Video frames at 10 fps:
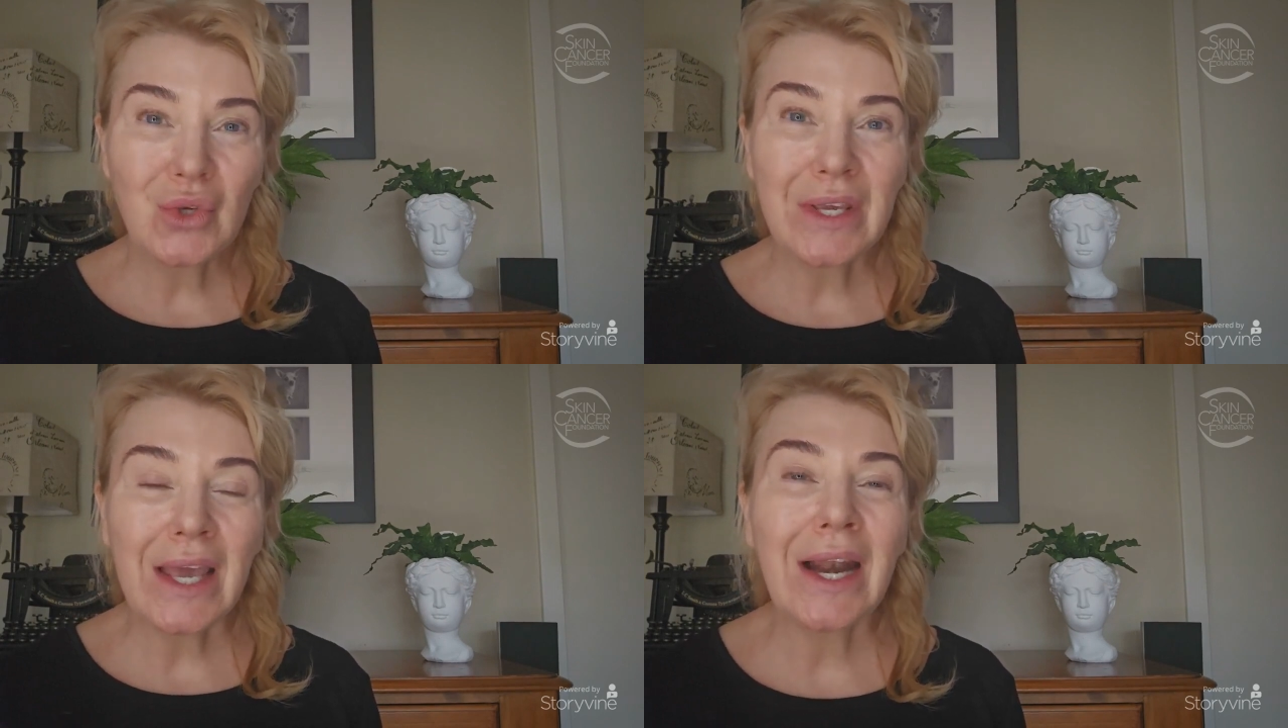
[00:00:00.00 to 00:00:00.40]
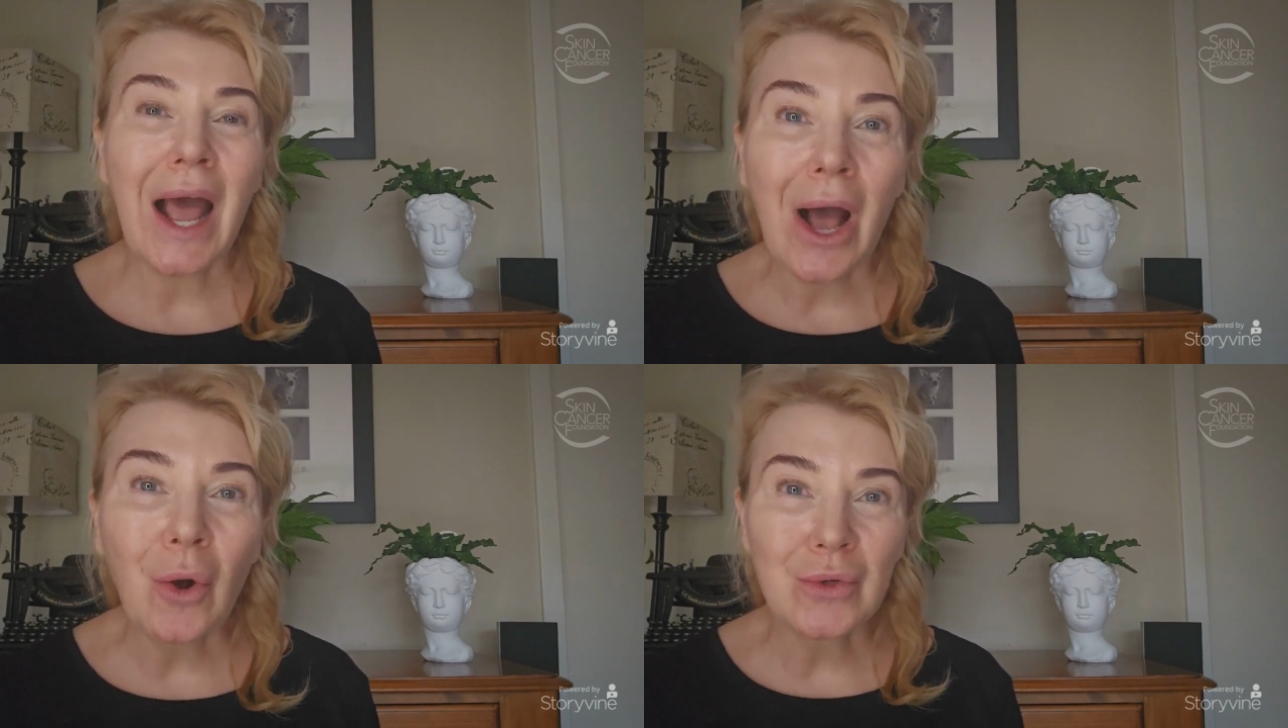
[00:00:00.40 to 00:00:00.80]
to get
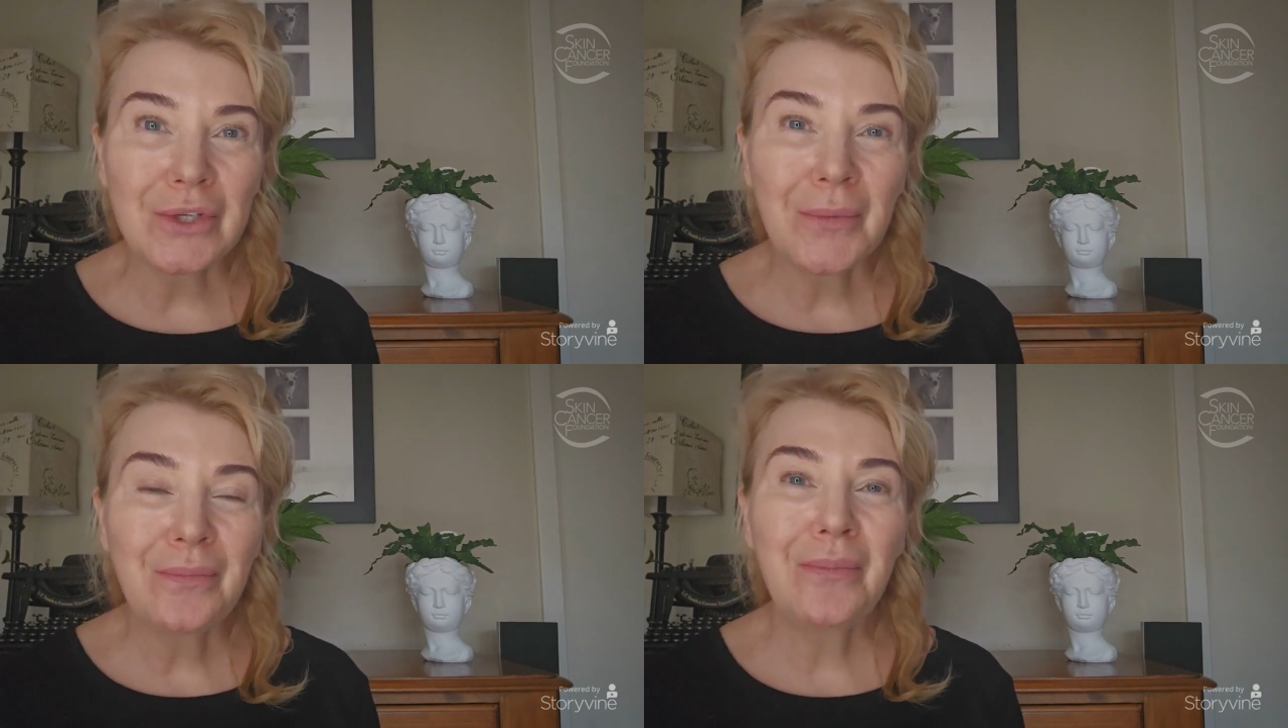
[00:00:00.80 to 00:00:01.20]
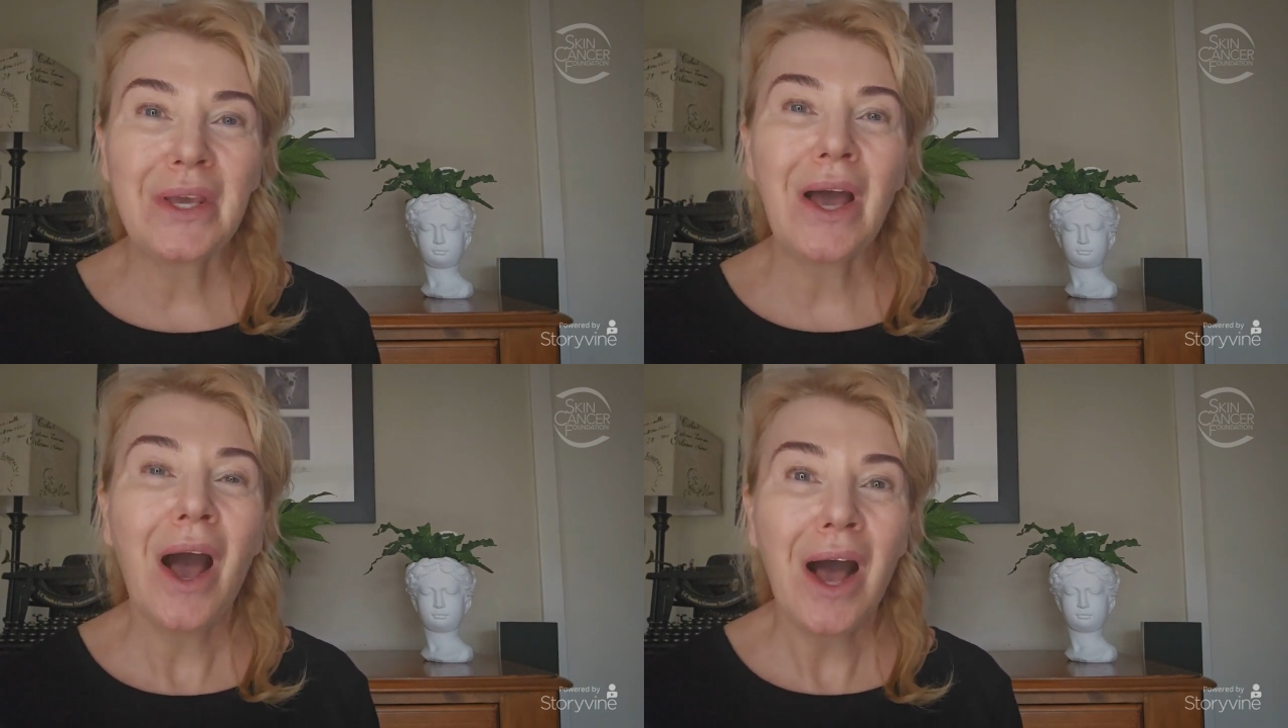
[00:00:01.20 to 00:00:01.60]
out
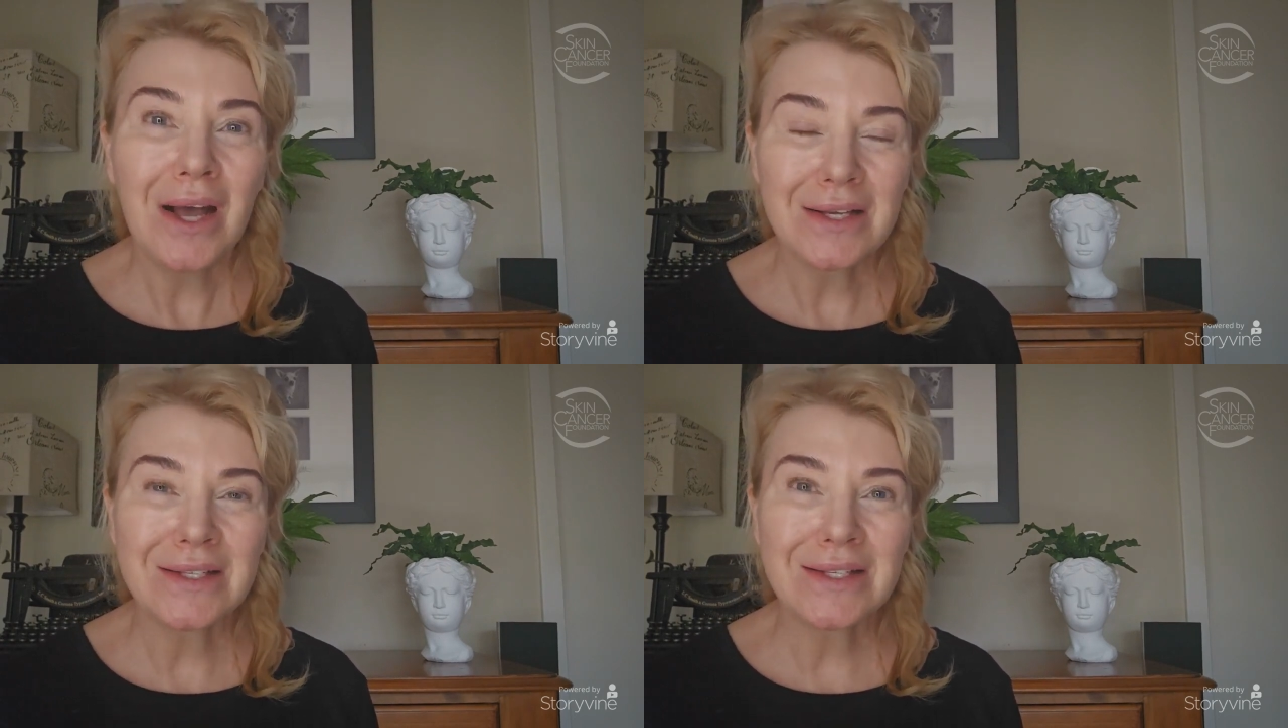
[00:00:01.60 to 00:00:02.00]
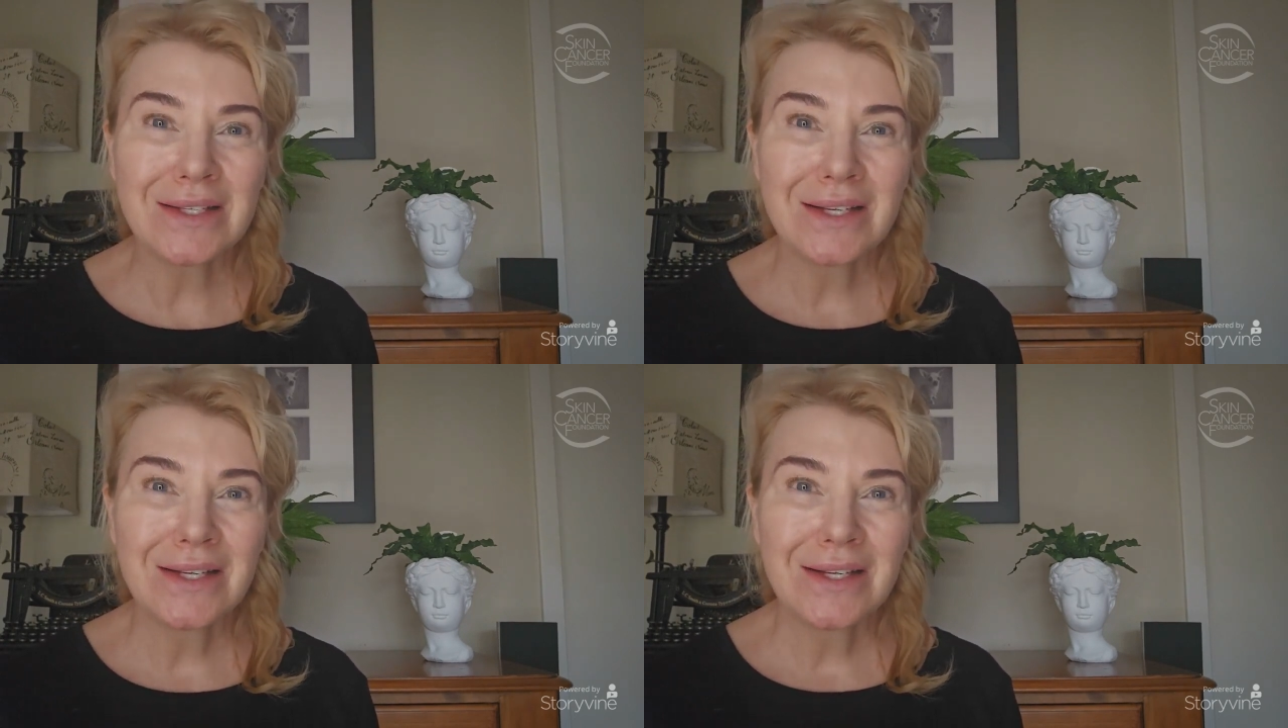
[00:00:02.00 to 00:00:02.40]
because